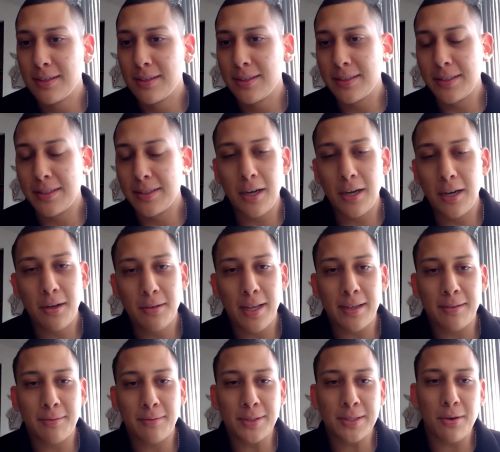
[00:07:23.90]
you know,
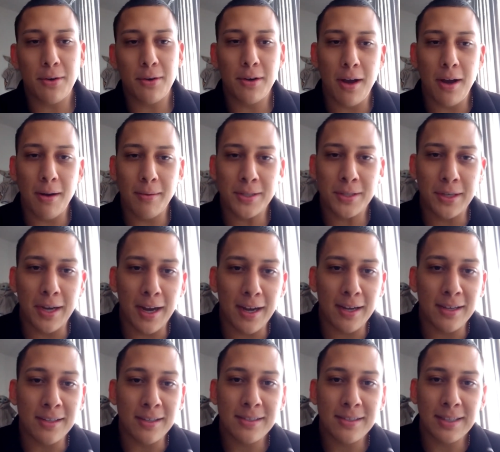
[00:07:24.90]
like what's going on with you
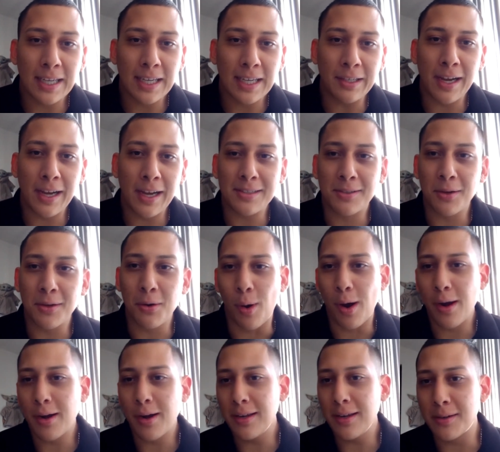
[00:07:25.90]
guys? Like you guys don't
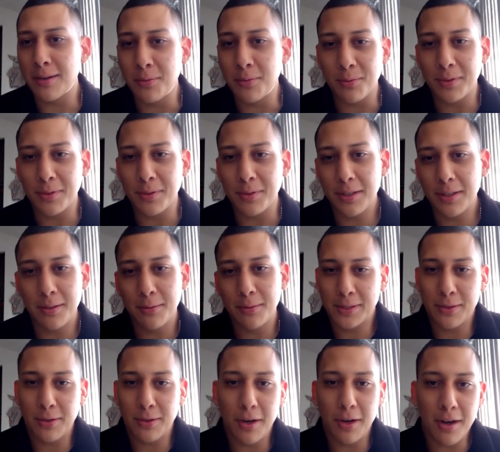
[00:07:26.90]
want it, or you know,
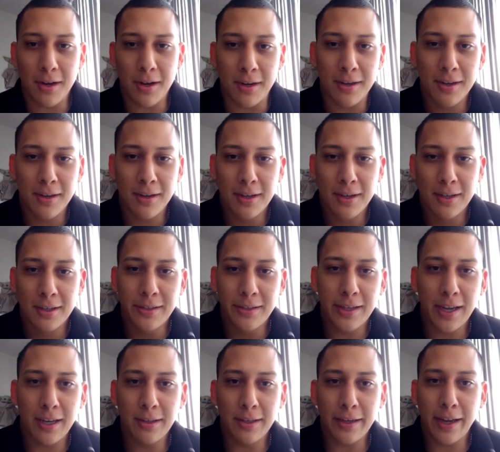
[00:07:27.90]
what's going on? You
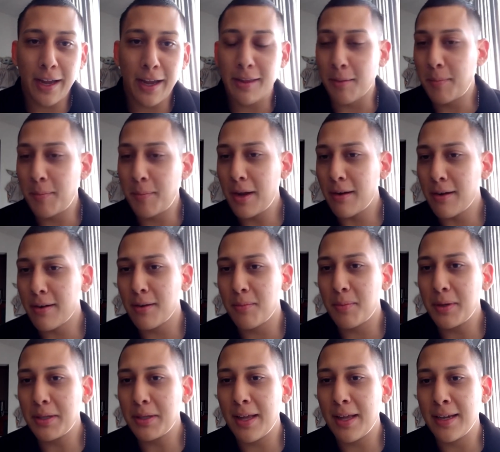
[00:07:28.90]
gotta look in the mirror and
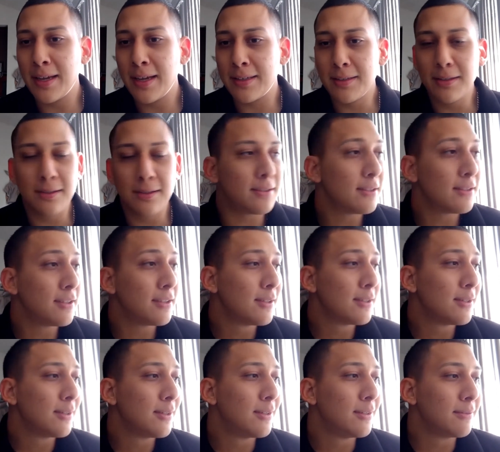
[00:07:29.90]
be like, dude,
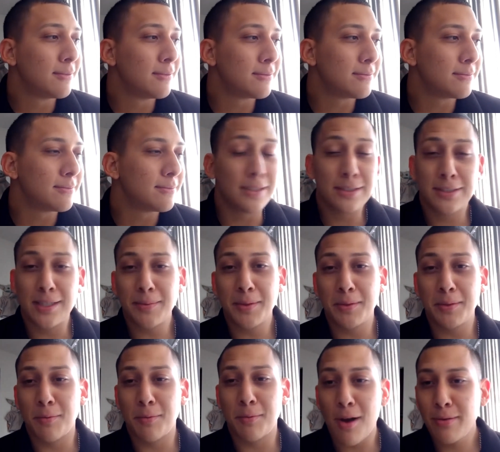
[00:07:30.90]
there's something
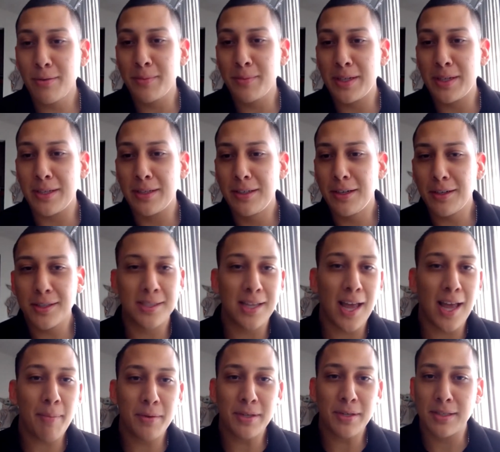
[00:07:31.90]
wrong with me. You know,
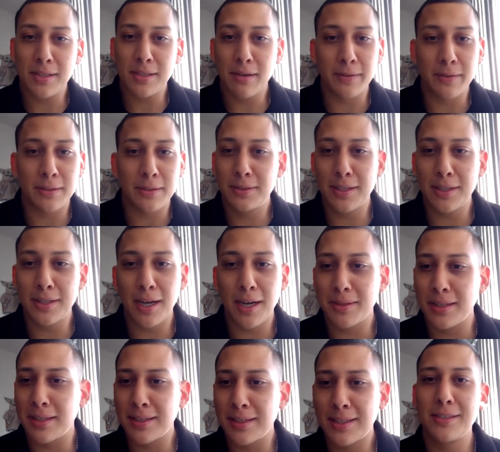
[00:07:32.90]
slap yourself or do
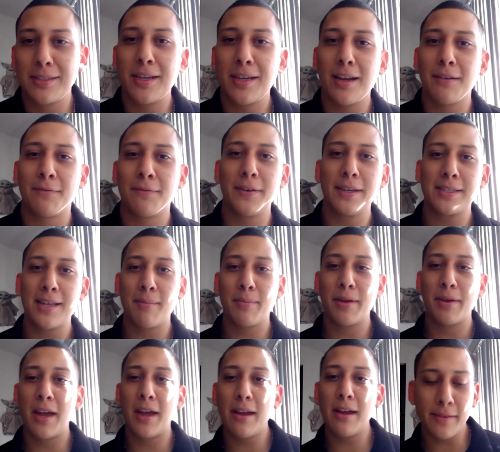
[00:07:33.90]
something because you gotta fix that
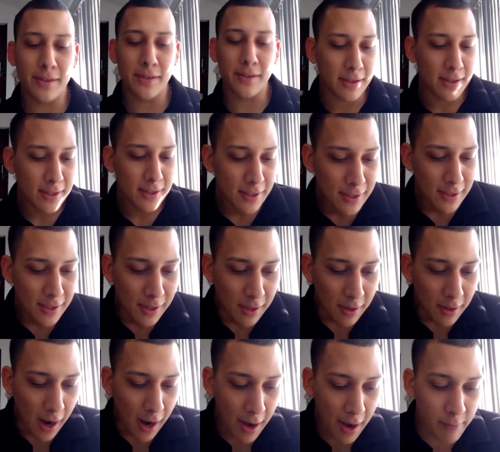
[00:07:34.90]
behavior.
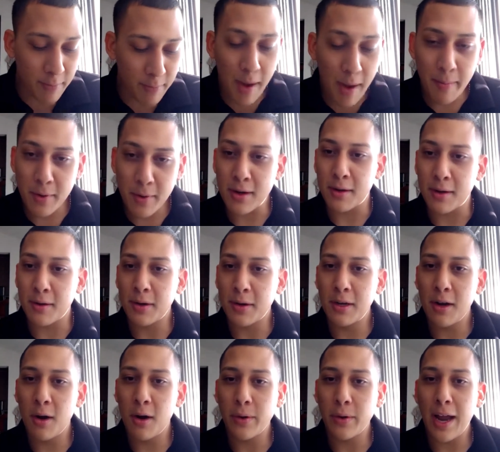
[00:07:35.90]
I remember, you
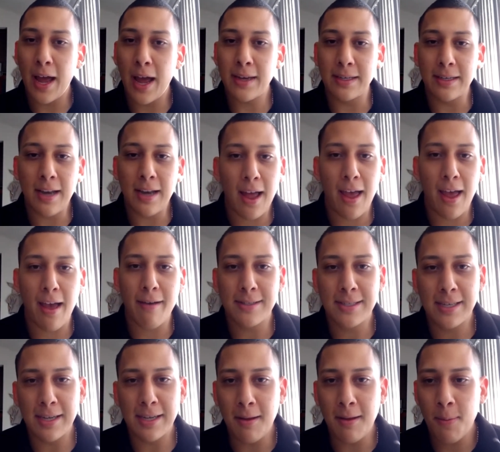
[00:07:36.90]
know, when I did not have a
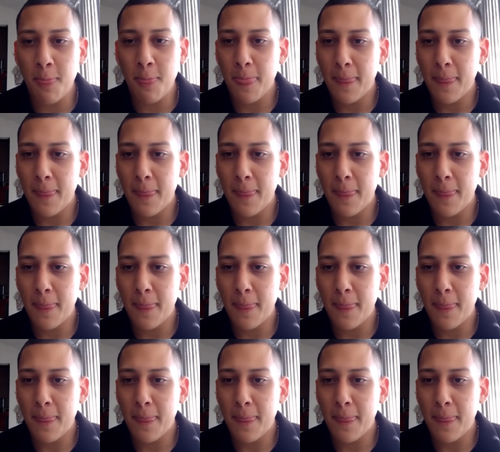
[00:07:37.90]
team,